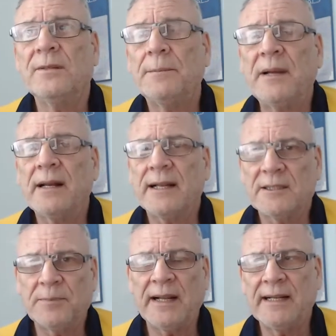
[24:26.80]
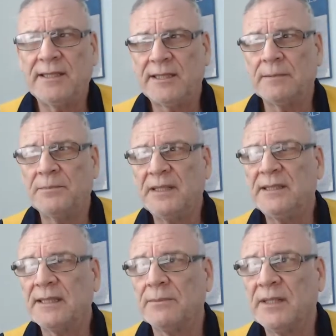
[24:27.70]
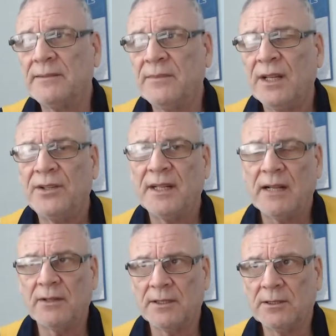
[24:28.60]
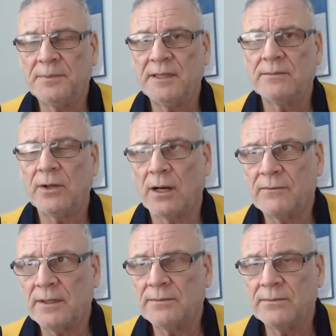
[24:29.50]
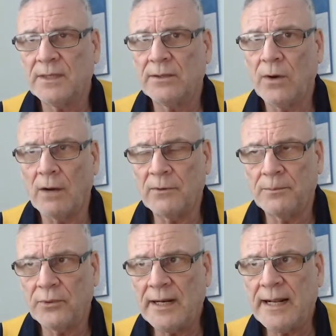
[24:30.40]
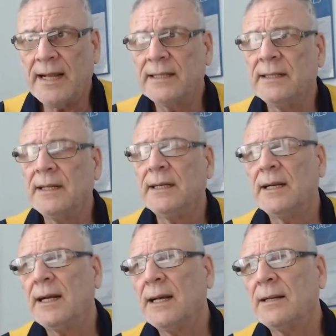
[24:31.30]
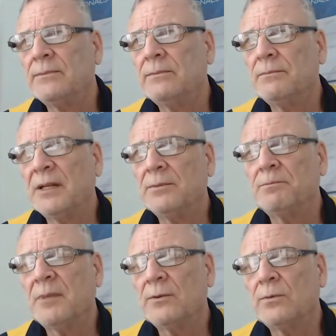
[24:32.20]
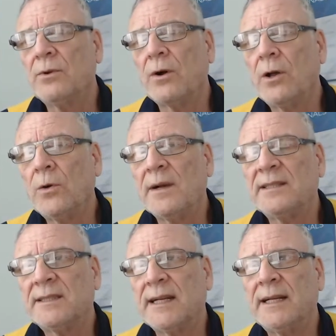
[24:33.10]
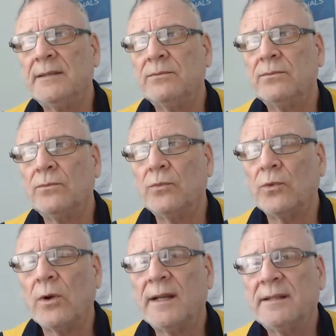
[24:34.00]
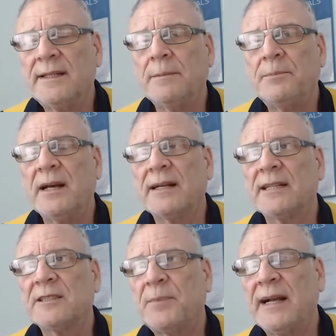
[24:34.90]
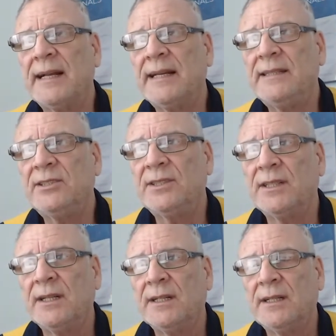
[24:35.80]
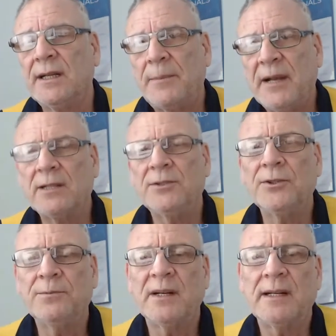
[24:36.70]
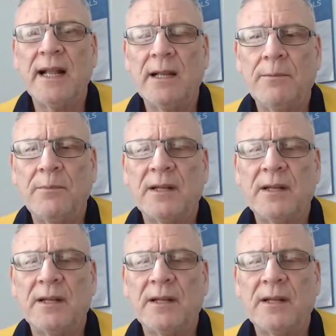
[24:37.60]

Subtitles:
the About Us page can be something you can have a little bit of a brag, but I always say write the About Us page about you, but